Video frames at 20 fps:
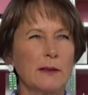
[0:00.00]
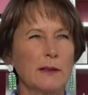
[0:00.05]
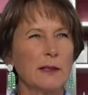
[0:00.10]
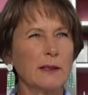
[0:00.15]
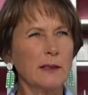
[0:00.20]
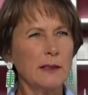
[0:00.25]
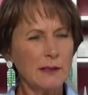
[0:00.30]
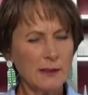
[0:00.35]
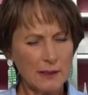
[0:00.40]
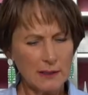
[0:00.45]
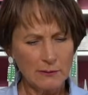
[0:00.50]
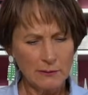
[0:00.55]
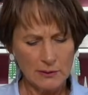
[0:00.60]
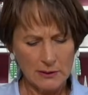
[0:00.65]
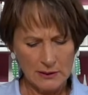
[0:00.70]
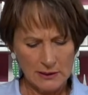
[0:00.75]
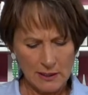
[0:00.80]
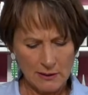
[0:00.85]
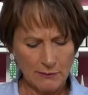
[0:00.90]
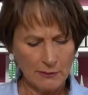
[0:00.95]
I think even
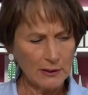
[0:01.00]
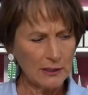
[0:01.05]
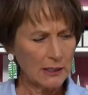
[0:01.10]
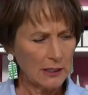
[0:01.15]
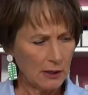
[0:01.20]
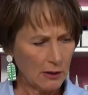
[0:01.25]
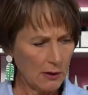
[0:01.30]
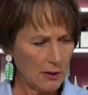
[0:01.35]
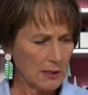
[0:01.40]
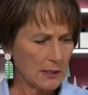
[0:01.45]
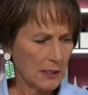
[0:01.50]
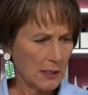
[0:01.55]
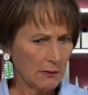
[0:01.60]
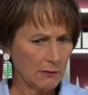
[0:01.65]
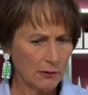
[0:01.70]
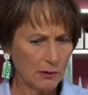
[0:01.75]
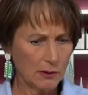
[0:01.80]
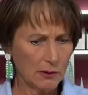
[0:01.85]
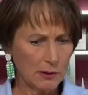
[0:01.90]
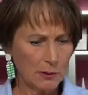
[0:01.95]
Stephanie carries it,
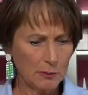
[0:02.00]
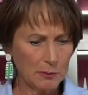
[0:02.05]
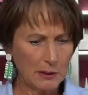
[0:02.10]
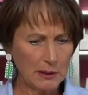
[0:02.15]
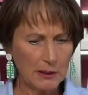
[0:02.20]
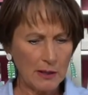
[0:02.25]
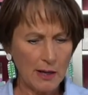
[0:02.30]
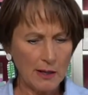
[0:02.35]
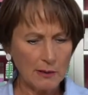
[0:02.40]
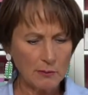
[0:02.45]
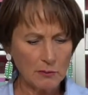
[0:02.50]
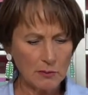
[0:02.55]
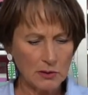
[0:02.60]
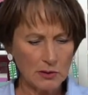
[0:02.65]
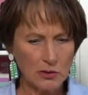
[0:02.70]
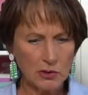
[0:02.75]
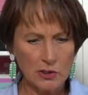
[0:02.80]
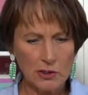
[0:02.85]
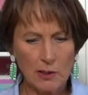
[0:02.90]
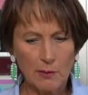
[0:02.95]
even though it's a big item
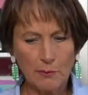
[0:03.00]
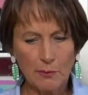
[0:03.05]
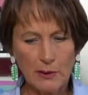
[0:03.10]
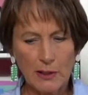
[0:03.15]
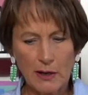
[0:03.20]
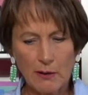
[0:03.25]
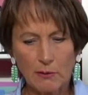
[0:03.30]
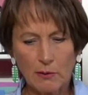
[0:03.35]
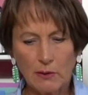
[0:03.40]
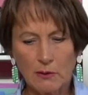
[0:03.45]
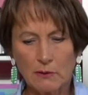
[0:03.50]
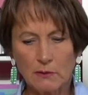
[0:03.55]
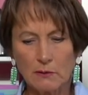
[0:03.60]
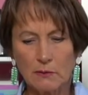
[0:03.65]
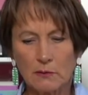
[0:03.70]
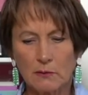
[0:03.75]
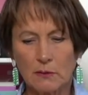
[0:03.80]
to ship, but I would